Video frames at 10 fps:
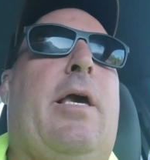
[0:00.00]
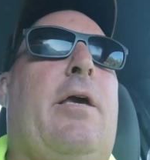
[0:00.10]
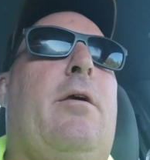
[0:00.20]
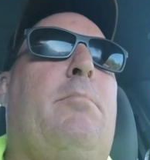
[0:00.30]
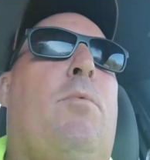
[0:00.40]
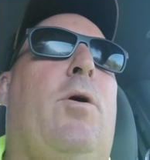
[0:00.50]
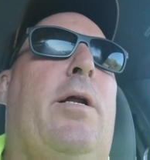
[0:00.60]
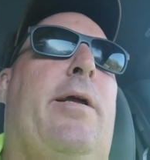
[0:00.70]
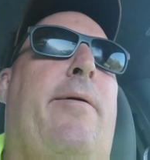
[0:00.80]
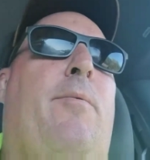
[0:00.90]
good
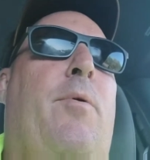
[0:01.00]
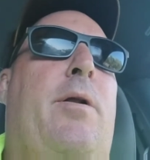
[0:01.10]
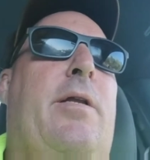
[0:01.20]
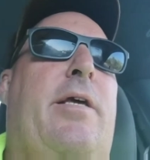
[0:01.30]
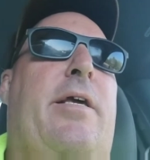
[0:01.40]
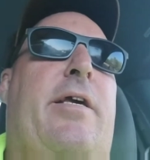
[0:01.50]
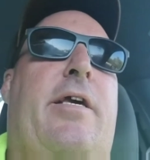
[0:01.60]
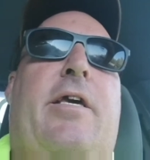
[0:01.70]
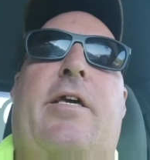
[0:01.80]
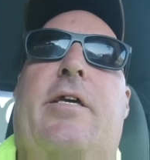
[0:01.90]
morning, everyone. It
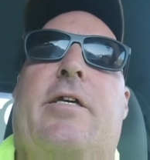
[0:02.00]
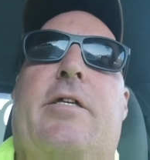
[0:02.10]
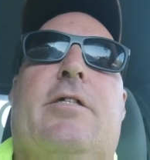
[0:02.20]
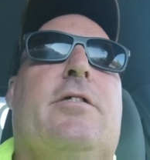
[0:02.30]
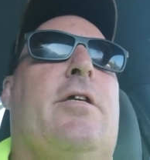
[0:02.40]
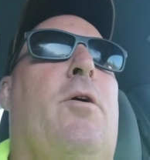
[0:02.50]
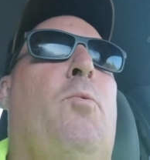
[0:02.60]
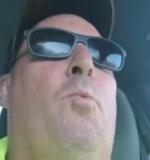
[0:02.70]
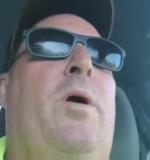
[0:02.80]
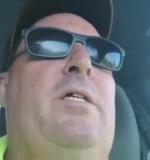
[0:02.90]
is
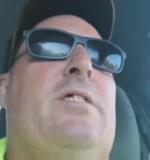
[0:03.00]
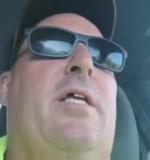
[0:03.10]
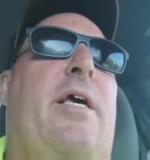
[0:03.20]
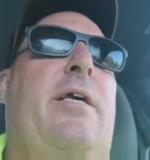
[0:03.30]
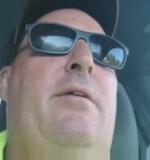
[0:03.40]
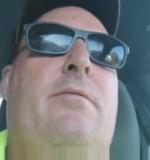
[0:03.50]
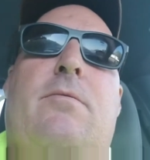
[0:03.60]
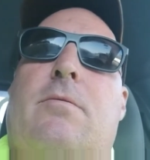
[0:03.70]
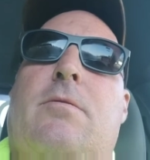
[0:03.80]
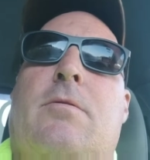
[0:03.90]
Wednesday,
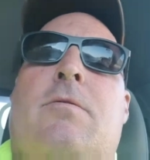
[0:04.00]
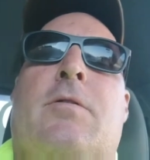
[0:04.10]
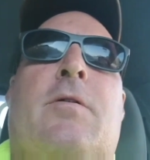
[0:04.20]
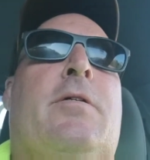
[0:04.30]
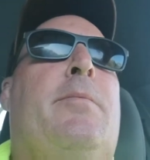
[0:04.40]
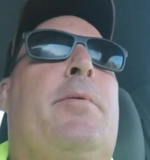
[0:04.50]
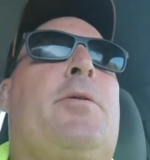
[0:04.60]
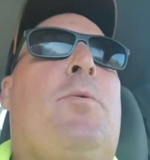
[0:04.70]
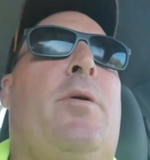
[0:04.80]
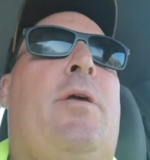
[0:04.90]
September
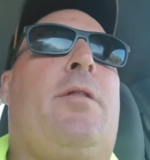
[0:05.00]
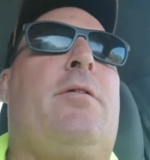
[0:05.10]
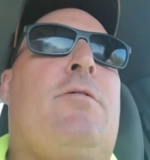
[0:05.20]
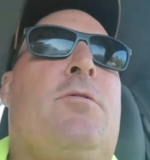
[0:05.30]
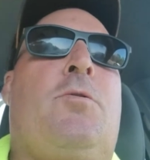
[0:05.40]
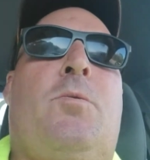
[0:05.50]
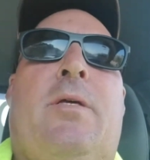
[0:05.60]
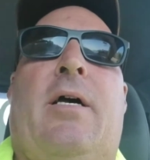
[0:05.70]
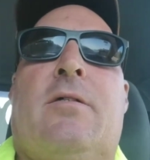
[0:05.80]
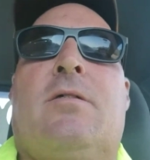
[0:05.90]
20th,
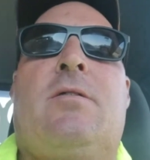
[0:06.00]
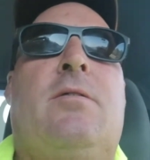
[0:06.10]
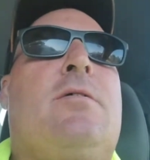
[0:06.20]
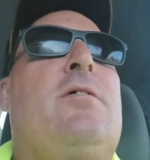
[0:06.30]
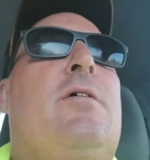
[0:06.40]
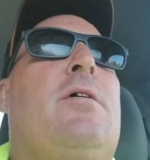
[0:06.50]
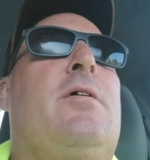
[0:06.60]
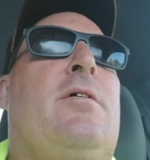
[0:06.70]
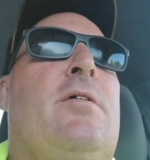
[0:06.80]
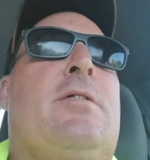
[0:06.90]

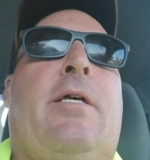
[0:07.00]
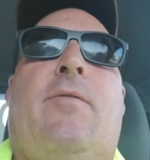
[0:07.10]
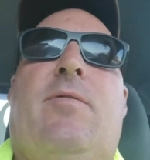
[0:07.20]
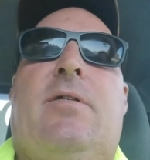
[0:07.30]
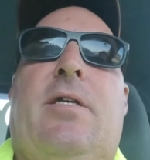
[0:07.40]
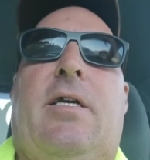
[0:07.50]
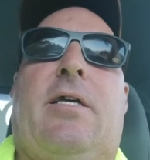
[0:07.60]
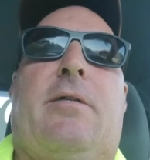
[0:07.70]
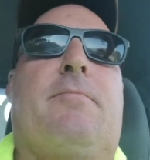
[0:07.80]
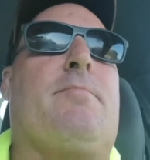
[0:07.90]

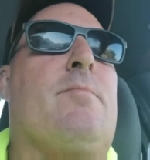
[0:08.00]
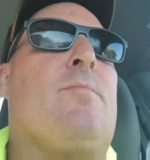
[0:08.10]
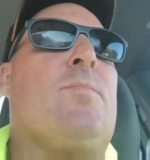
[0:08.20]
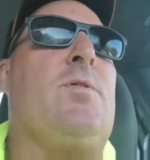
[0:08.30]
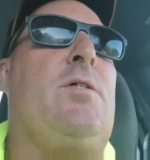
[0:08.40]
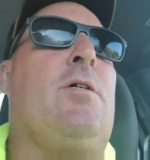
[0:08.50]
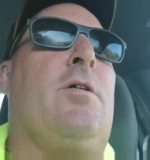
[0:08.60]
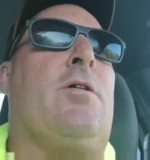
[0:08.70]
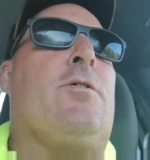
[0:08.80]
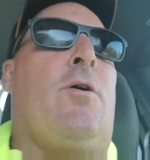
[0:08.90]

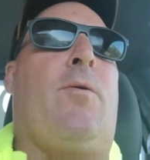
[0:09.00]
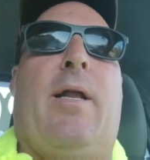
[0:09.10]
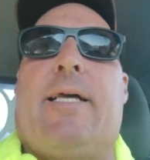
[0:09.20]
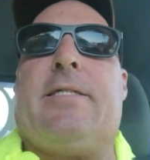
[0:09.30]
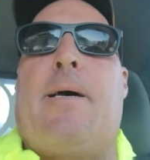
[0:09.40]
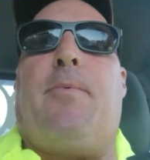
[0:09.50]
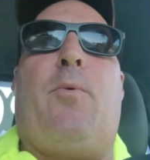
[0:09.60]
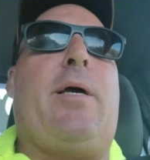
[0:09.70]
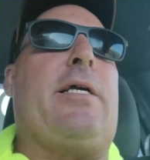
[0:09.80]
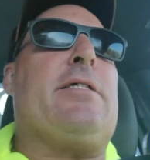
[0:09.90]
2017. So, over the last couple
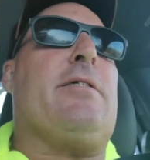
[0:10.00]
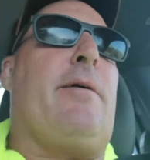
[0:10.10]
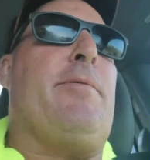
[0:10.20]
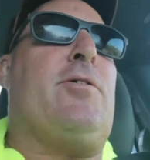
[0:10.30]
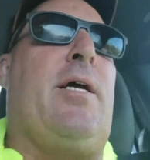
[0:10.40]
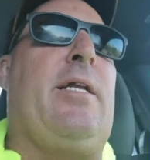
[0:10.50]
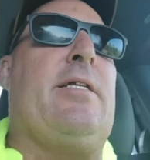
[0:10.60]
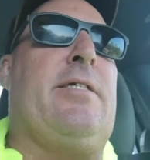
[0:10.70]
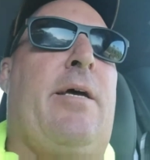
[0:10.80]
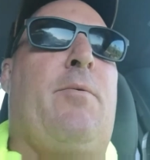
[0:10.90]
weeks, I've been trying to
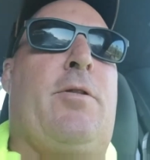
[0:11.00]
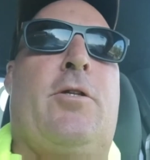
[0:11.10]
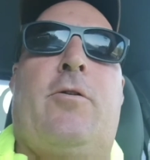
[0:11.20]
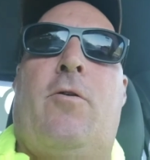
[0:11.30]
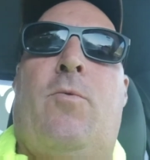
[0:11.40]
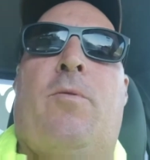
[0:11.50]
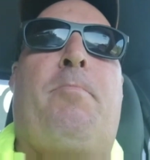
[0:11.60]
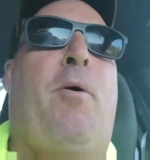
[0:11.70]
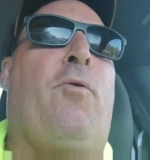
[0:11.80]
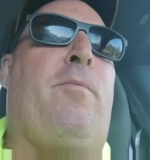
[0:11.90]
decide what to do
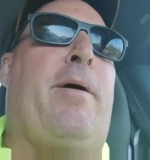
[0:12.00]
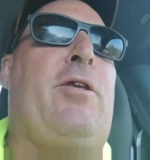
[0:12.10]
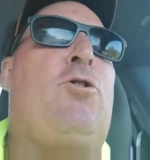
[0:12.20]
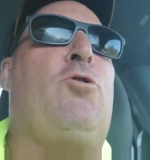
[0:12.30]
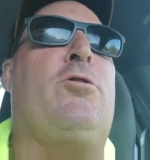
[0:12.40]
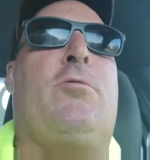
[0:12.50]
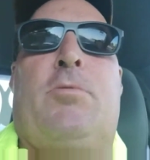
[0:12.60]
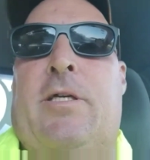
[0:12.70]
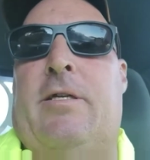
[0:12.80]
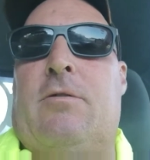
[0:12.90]
with both of my YouTube
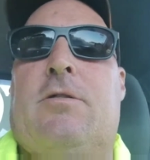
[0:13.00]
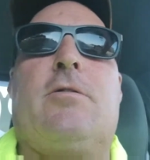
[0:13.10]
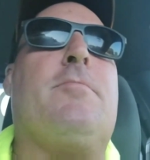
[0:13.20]
channels.